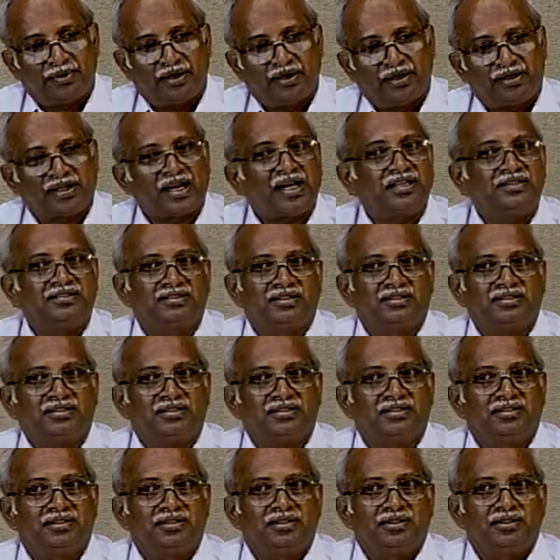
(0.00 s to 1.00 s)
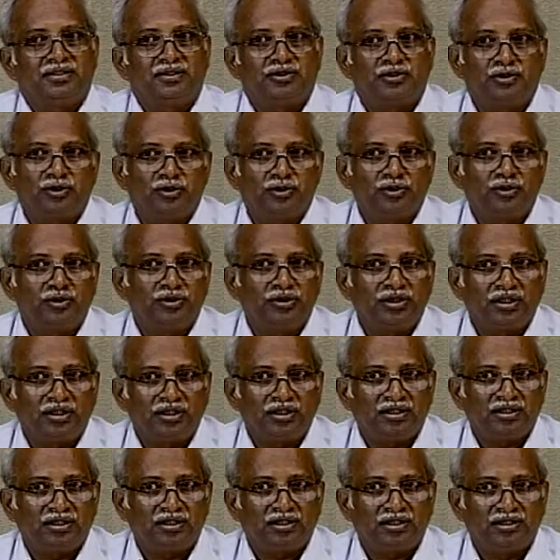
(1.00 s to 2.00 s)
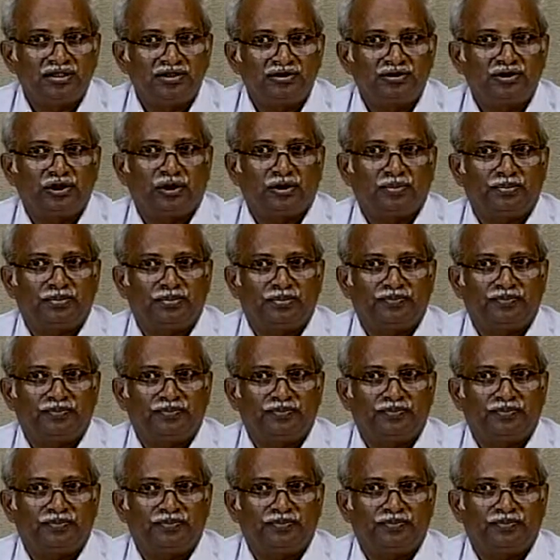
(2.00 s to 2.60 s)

riser to do the job.